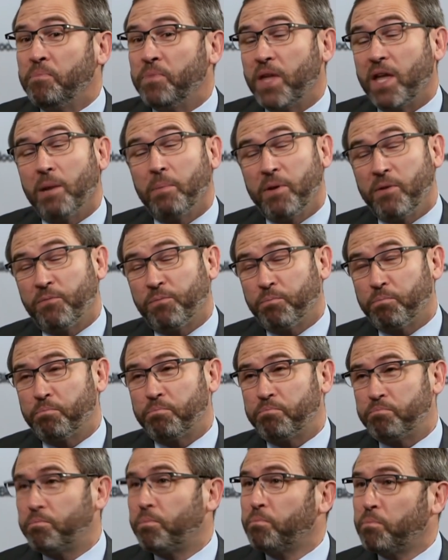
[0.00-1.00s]
It'll be
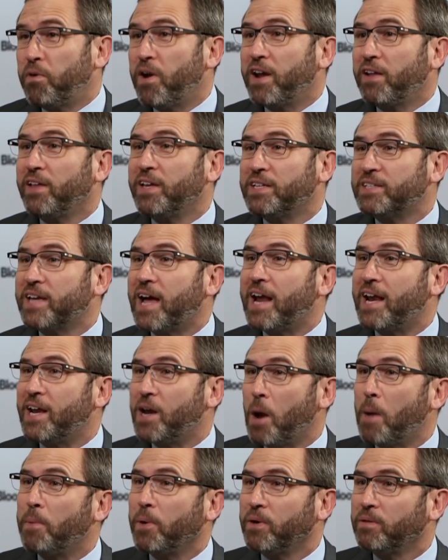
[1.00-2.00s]
frankly exciting
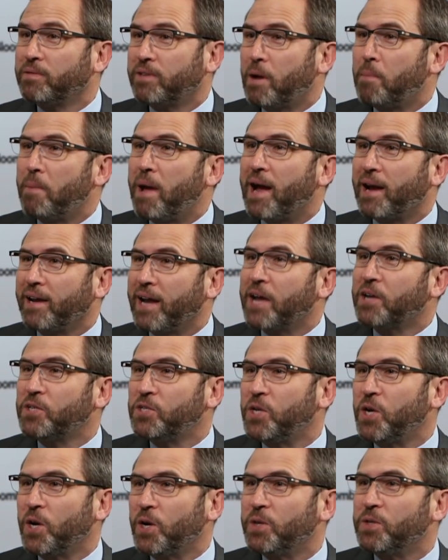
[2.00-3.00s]
to come back
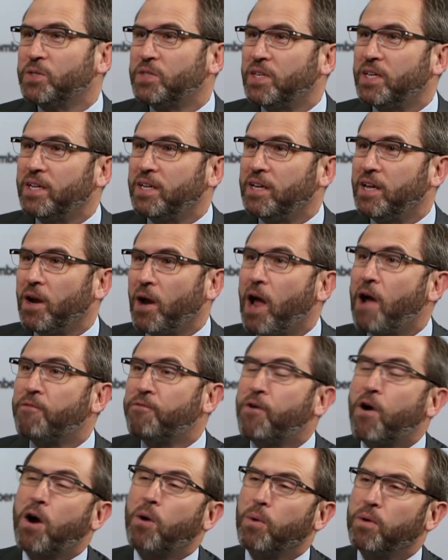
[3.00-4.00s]
next year and see how
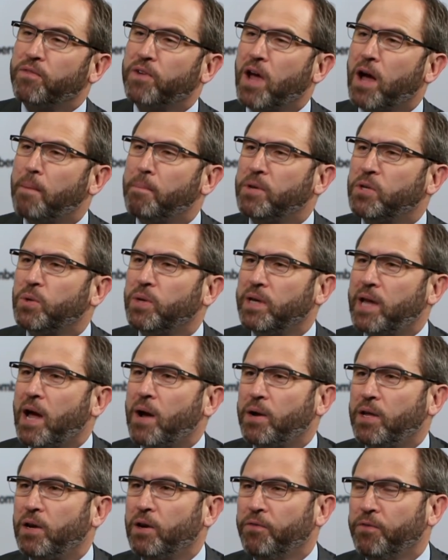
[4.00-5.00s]
far we've come between now
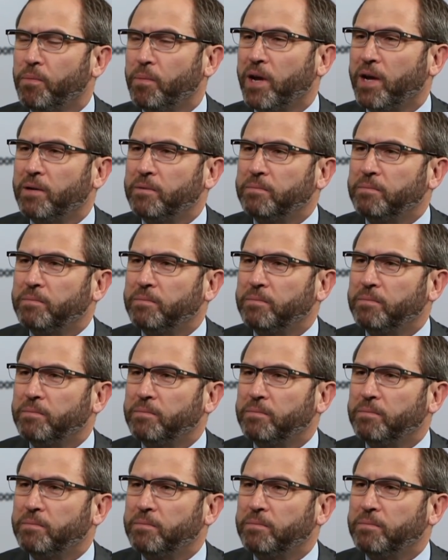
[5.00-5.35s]
and a year from now.